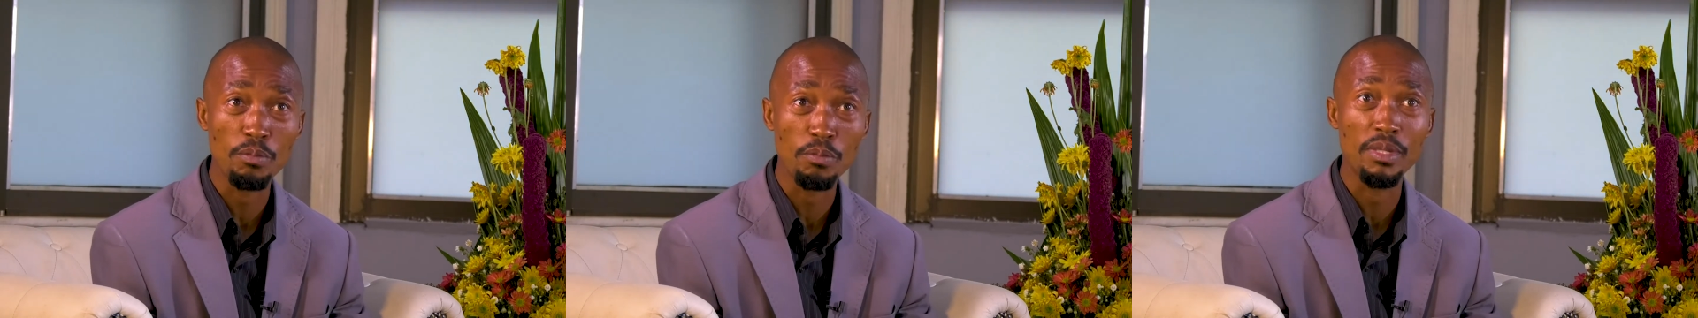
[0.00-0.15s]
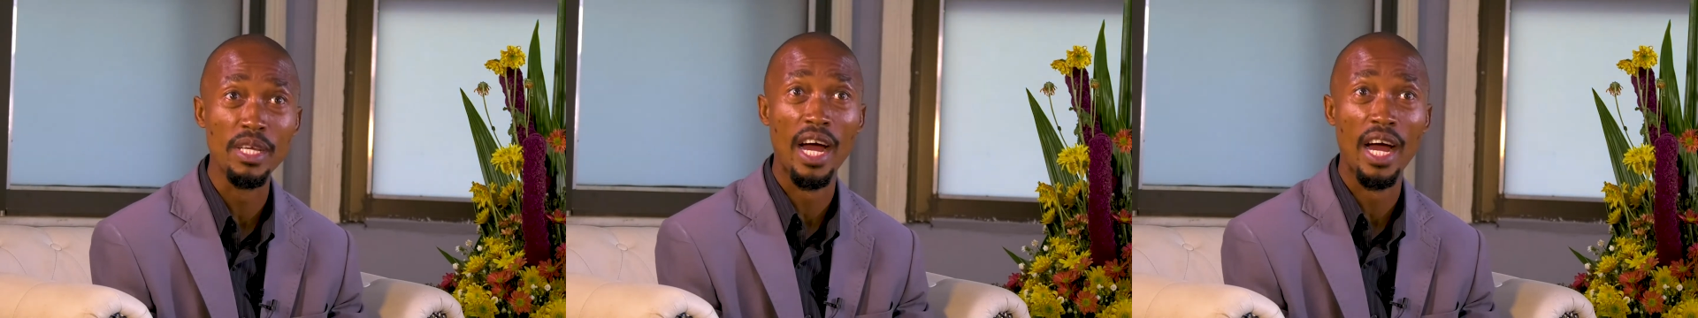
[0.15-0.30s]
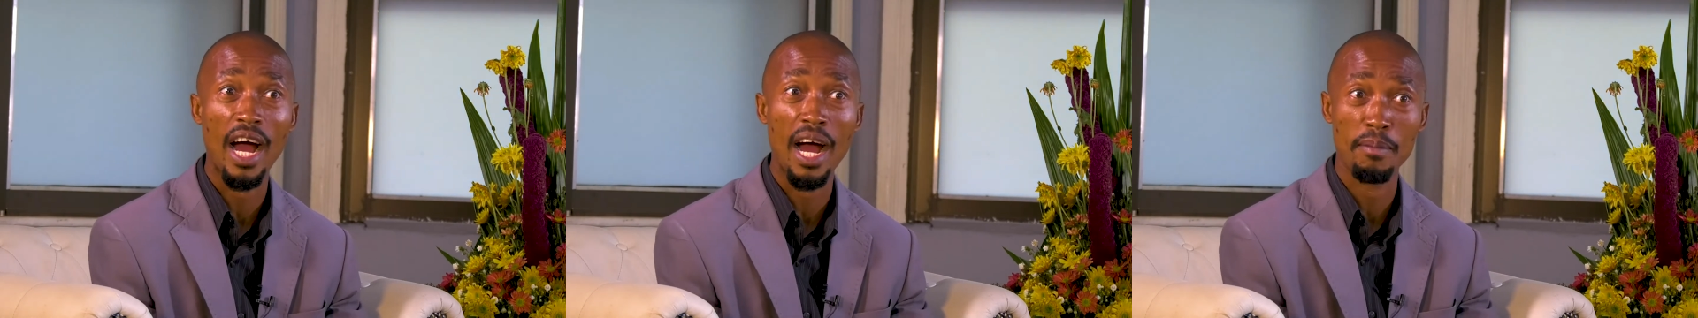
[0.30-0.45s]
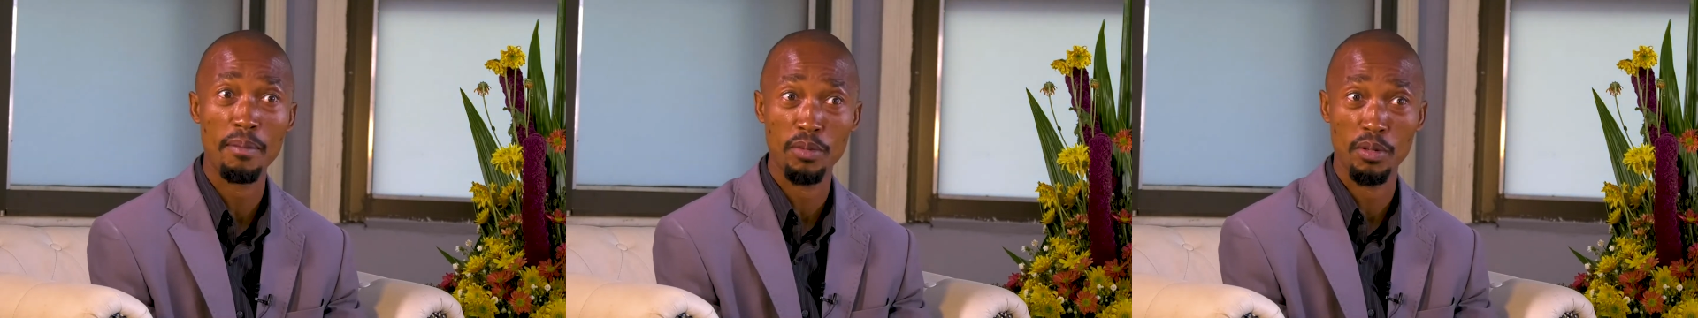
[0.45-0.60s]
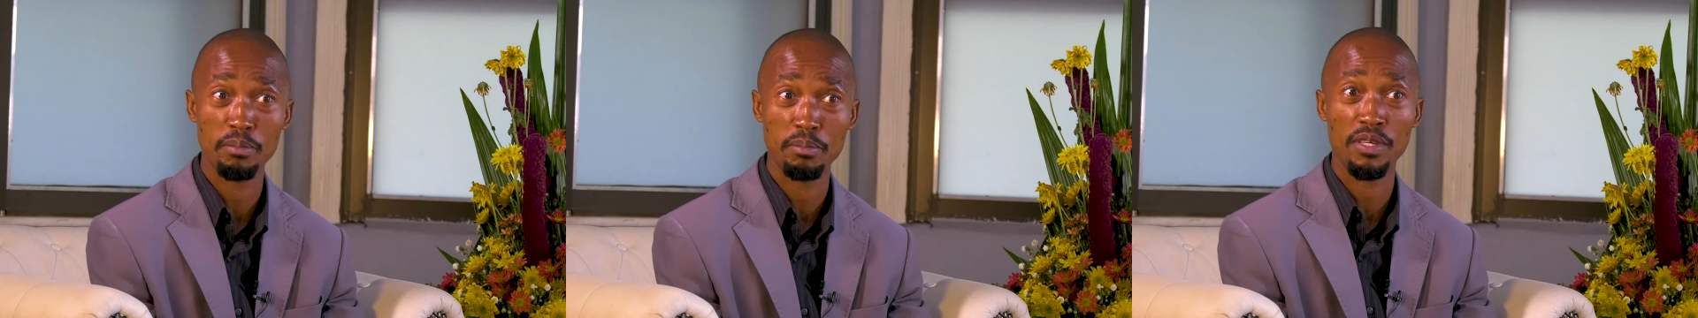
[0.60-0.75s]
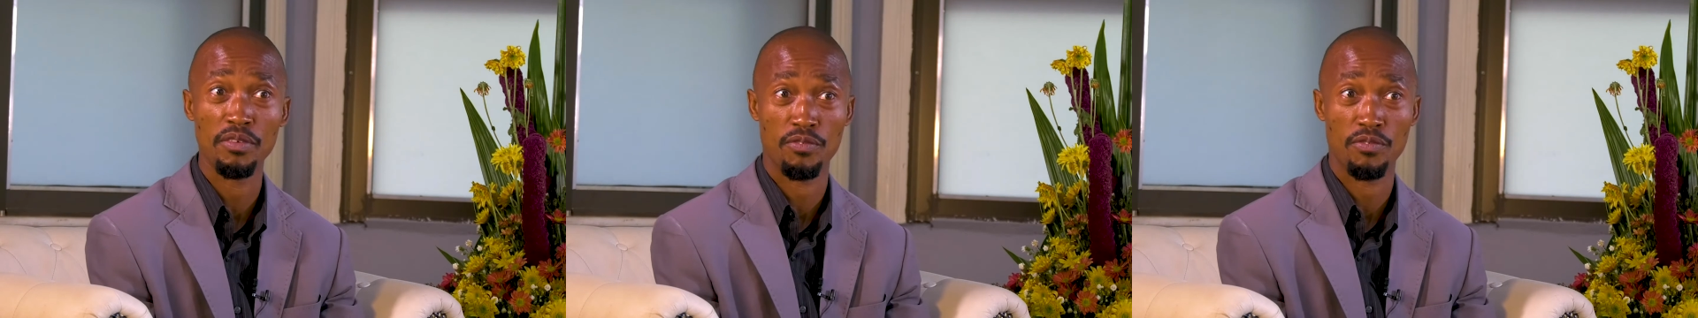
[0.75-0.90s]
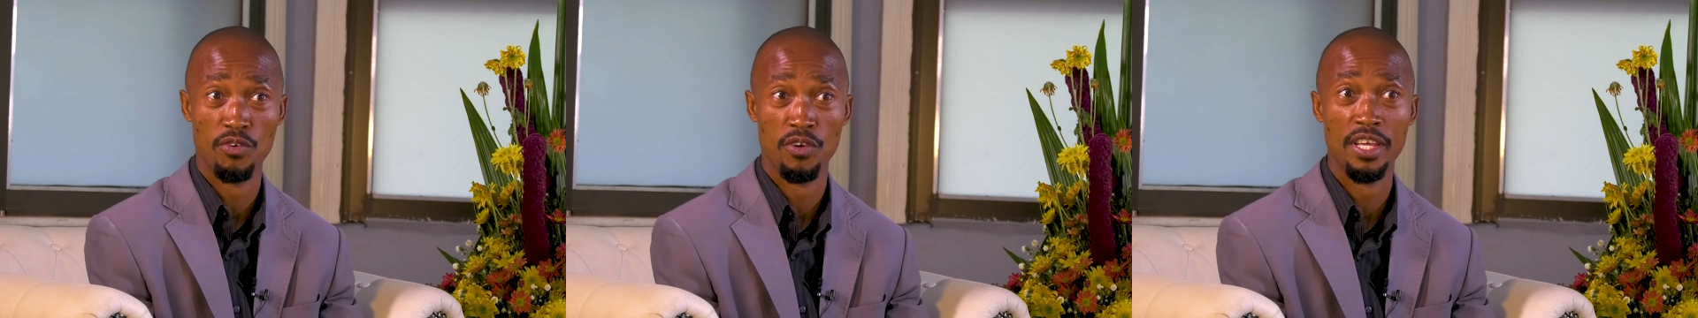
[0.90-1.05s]
be humble
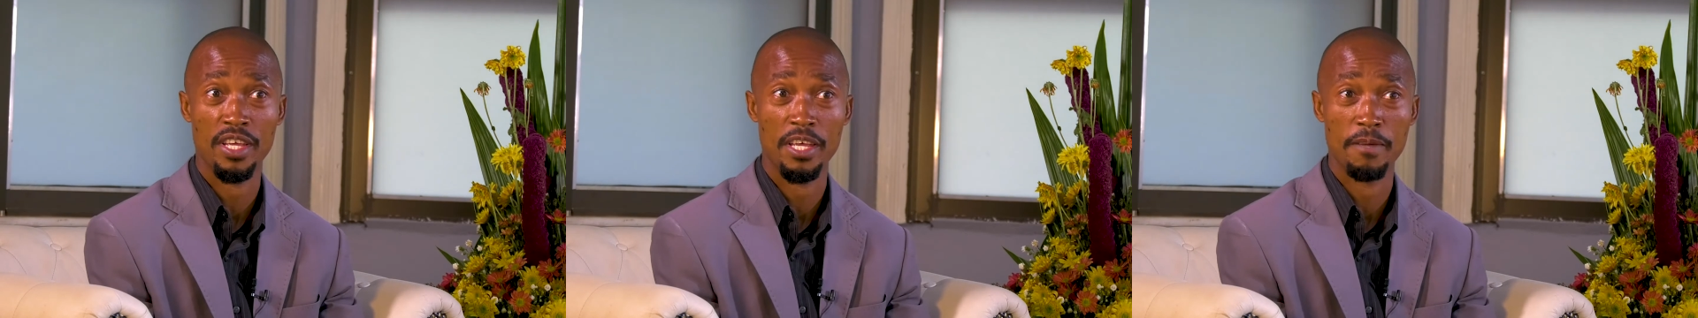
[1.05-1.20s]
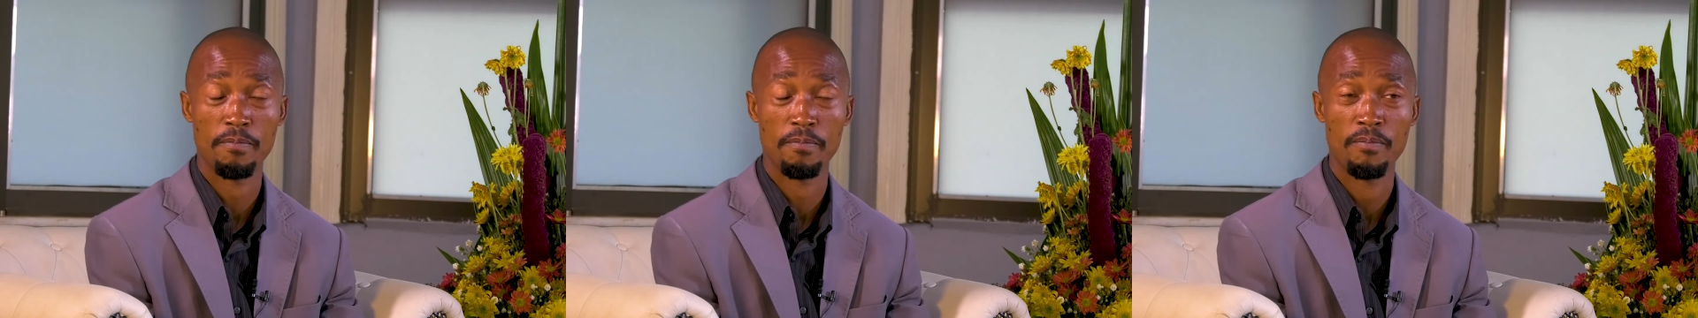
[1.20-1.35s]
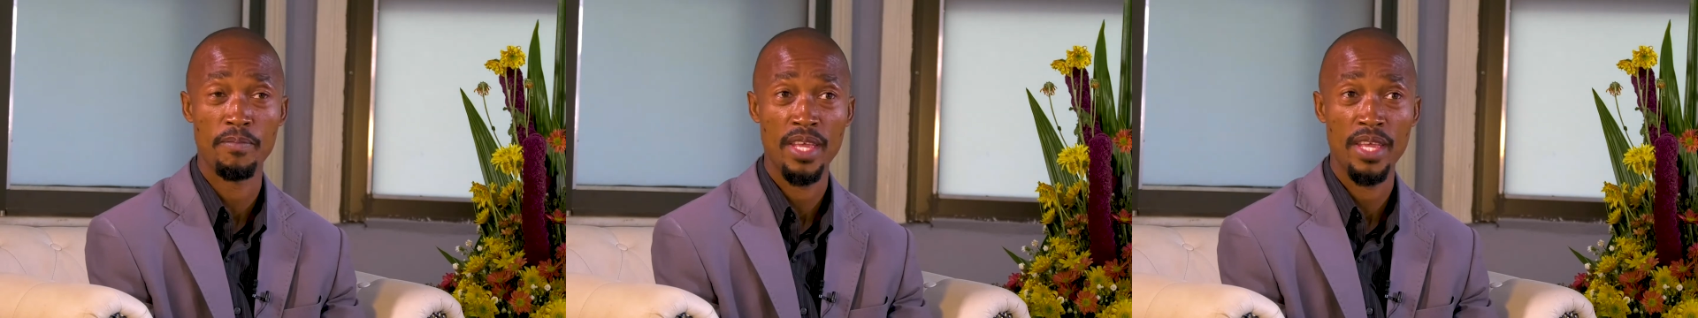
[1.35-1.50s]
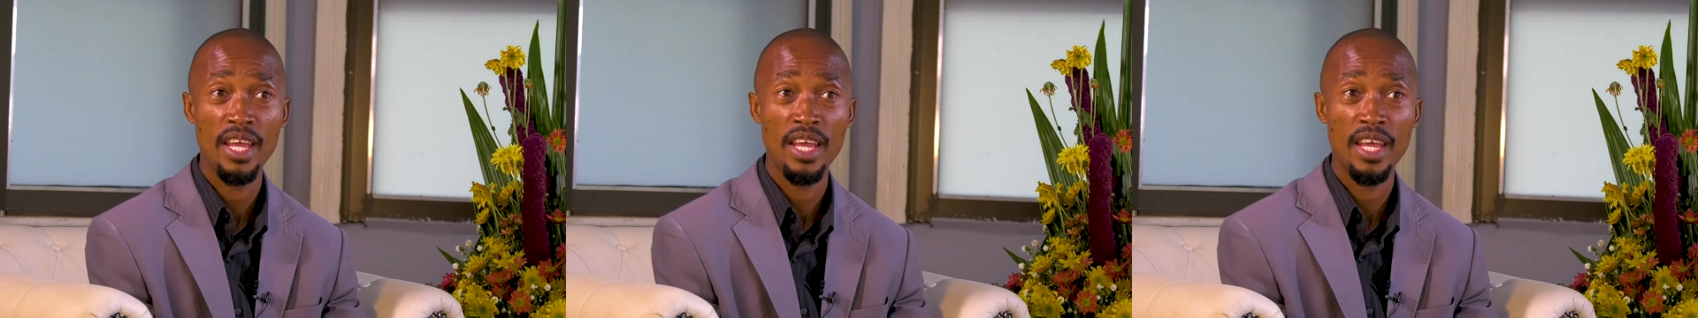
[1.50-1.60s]
before Him.